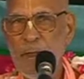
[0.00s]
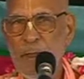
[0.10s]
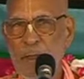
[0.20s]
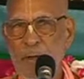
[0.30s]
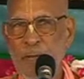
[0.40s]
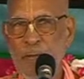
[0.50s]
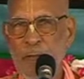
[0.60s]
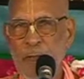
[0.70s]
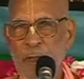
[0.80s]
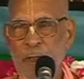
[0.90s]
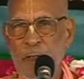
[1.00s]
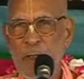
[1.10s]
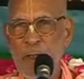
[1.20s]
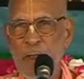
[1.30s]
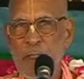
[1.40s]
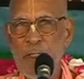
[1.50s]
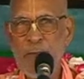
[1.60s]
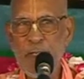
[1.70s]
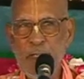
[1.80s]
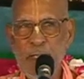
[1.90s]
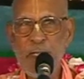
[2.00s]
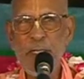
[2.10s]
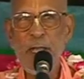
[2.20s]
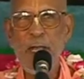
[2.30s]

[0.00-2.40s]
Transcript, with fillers: Hmm. His preaching